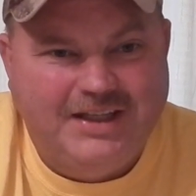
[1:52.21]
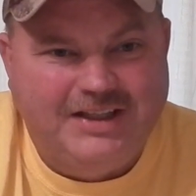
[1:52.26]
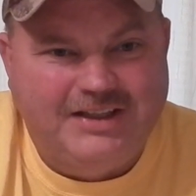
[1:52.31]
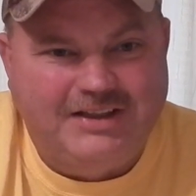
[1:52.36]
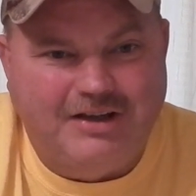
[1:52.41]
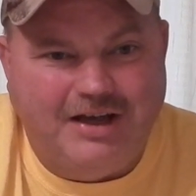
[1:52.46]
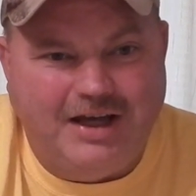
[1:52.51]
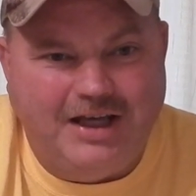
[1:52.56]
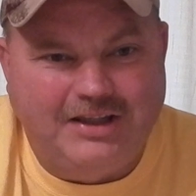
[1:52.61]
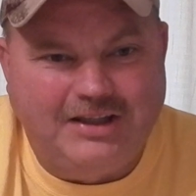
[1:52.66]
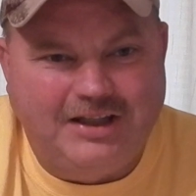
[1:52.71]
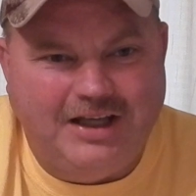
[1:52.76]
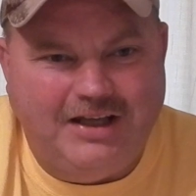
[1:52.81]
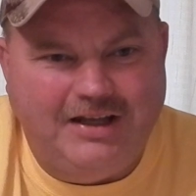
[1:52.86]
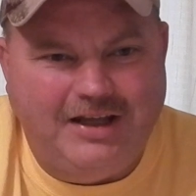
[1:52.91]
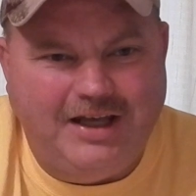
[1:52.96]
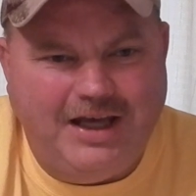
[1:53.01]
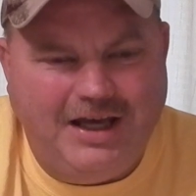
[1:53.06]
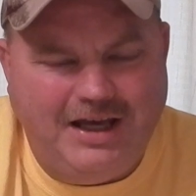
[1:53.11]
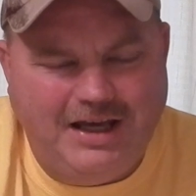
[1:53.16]
So I
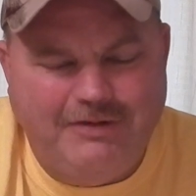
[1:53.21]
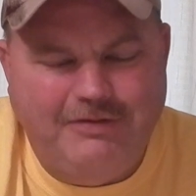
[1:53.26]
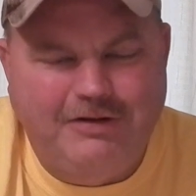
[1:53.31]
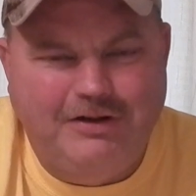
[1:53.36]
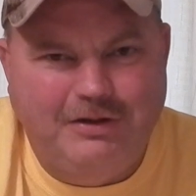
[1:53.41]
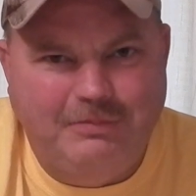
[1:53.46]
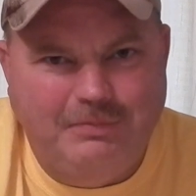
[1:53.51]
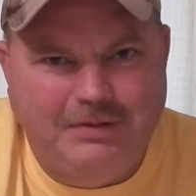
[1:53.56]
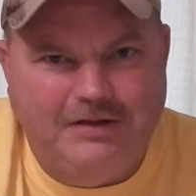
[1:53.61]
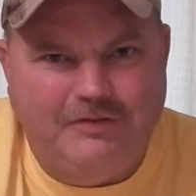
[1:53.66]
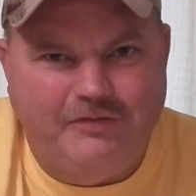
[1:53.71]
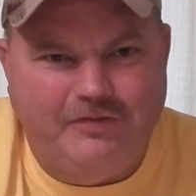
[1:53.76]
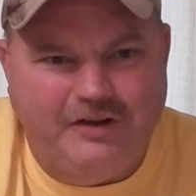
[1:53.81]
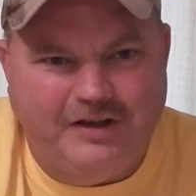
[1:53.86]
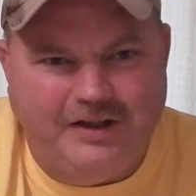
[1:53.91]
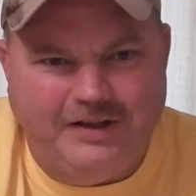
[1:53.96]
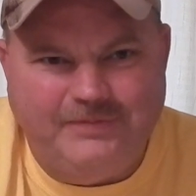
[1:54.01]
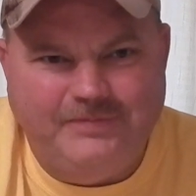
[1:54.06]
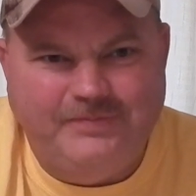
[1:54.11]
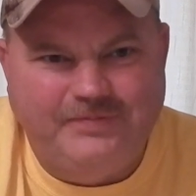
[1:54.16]
thought, I have a little bit of
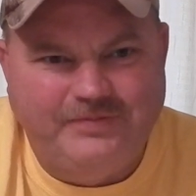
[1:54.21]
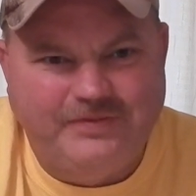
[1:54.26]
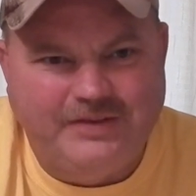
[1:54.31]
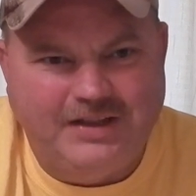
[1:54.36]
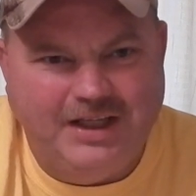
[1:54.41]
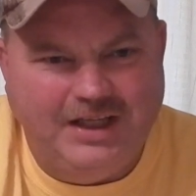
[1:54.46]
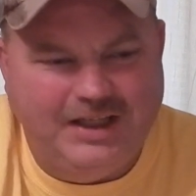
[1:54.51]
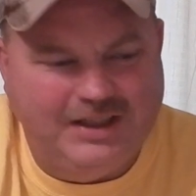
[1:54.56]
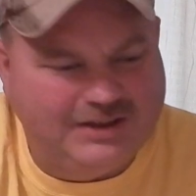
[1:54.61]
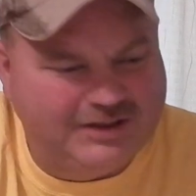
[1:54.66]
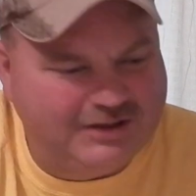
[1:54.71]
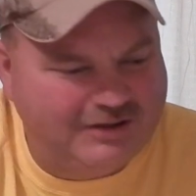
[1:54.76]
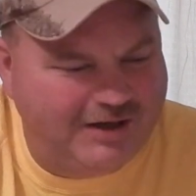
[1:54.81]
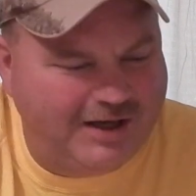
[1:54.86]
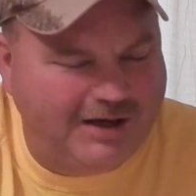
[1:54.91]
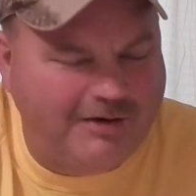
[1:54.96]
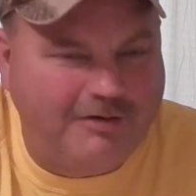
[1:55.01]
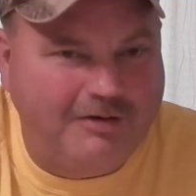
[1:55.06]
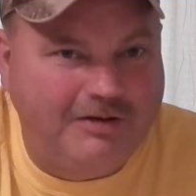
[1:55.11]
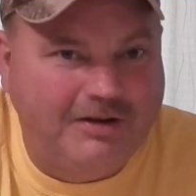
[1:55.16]
fun. And
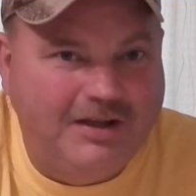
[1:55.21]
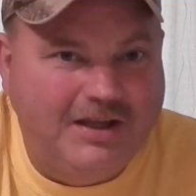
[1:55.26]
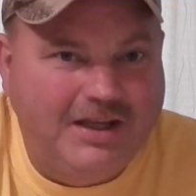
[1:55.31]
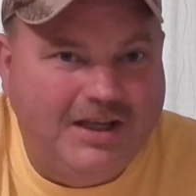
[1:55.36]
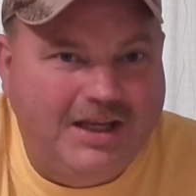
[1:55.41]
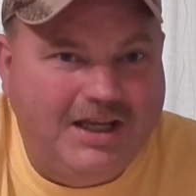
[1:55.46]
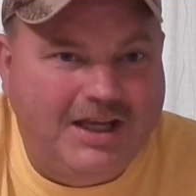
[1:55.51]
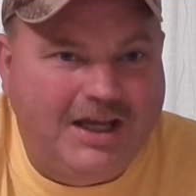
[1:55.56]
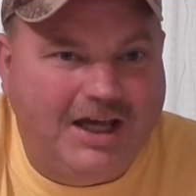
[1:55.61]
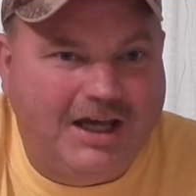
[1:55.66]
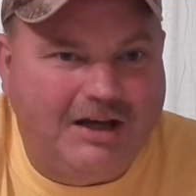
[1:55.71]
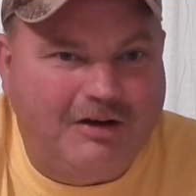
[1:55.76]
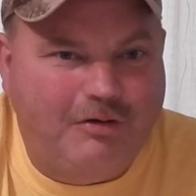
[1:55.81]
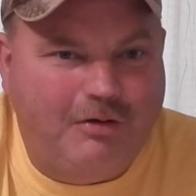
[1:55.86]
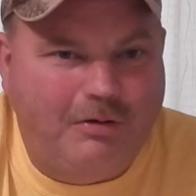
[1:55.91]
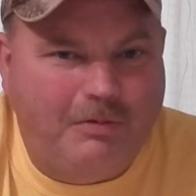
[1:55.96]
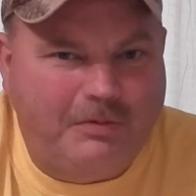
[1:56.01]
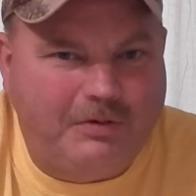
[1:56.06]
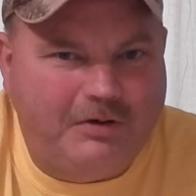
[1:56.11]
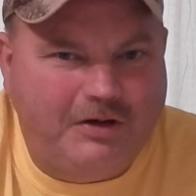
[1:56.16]
so I
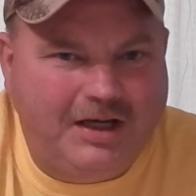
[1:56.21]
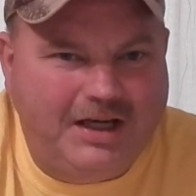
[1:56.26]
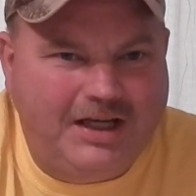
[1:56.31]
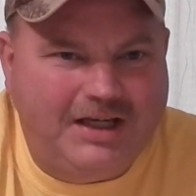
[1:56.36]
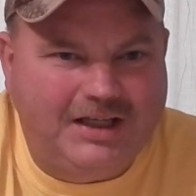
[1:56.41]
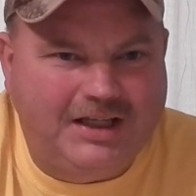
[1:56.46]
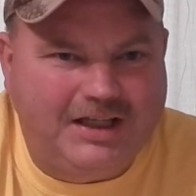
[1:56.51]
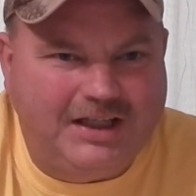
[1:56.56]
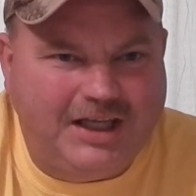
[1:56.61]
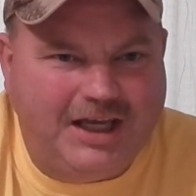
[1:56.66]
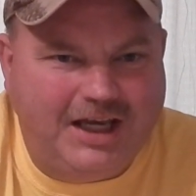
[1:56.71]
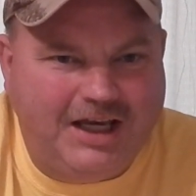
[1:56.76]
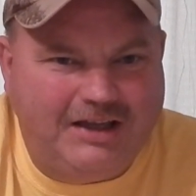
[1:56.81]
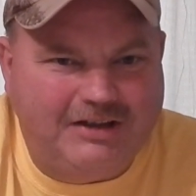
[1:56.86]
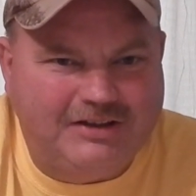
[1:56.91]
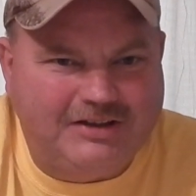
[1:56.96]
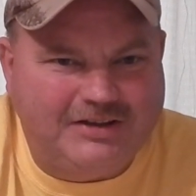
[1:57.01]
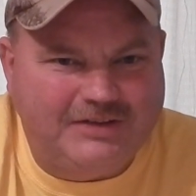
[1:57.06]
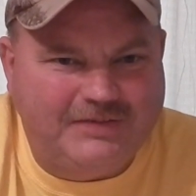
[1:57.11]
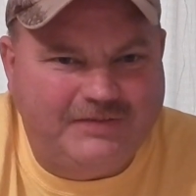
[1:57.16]
go over to the end of the
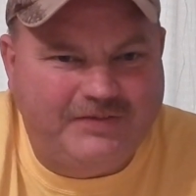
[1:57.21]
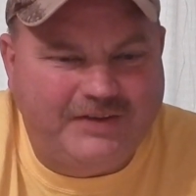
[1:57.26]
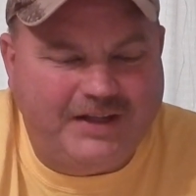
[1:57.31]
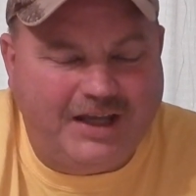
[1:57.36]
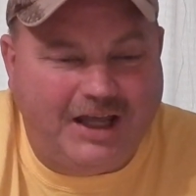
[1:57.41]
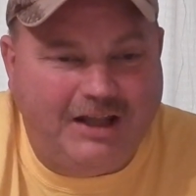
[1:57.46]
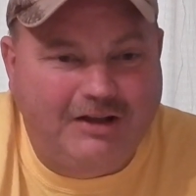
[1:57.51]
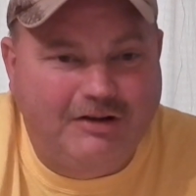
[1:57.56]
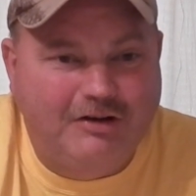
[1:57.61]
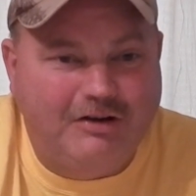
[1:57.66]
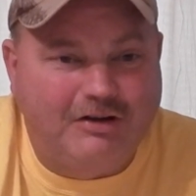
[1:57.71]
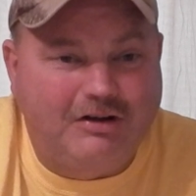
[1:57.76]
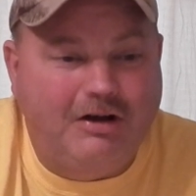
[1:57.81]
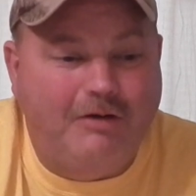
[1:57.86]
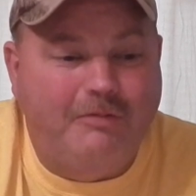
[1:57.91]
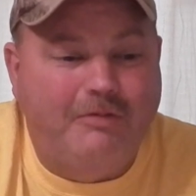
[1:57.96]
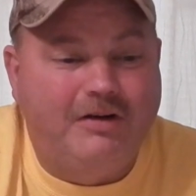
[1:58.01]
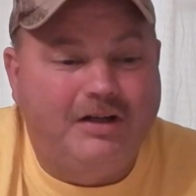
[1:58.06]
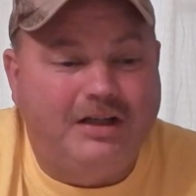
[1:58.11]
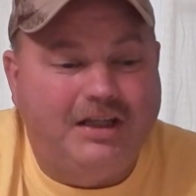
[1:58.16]
couch. I look
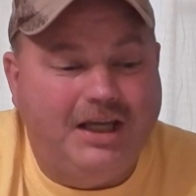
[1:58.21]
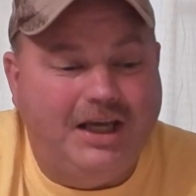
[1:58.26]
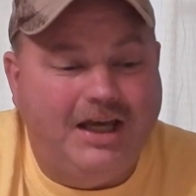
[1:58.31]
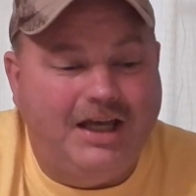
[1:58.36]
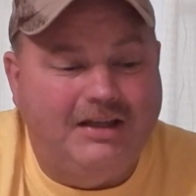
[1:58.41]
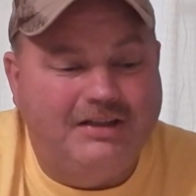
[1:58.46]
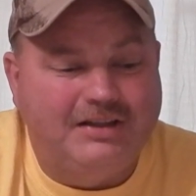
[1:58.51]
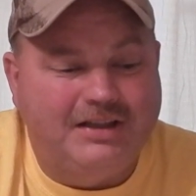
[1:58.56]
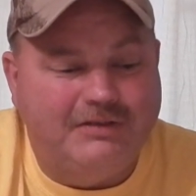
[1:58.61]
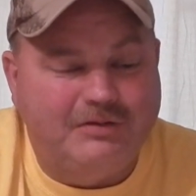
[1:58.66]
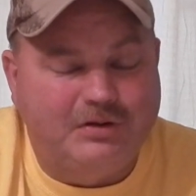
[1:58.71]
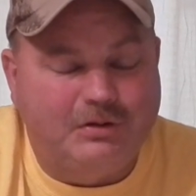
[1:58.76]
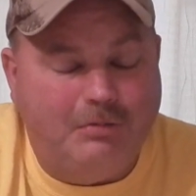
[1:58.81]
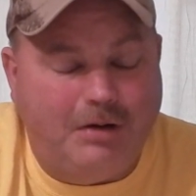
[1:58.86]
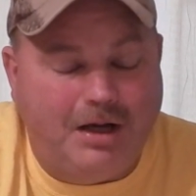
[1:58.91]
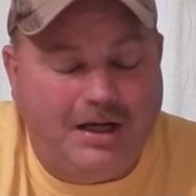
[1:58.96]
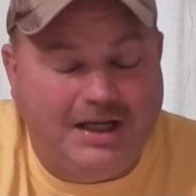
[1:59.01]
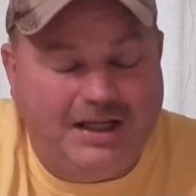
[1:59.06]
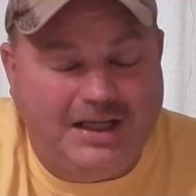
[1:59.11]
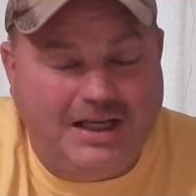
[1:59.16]
over the couch, I'll
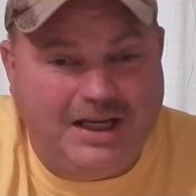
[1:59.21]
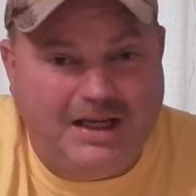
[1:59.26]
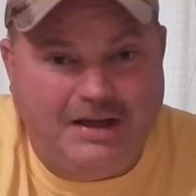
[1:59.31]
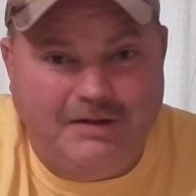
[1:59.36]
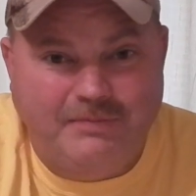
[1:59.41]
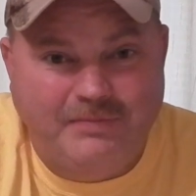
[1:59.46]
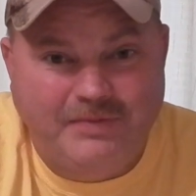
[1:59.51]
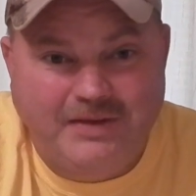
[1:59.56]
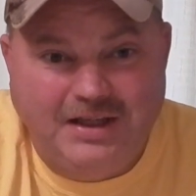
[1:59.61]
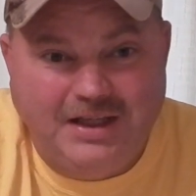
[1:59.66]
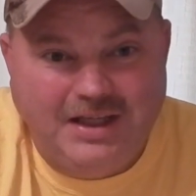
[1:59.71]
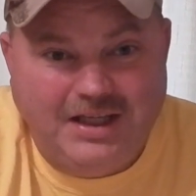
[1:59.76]
squat it down,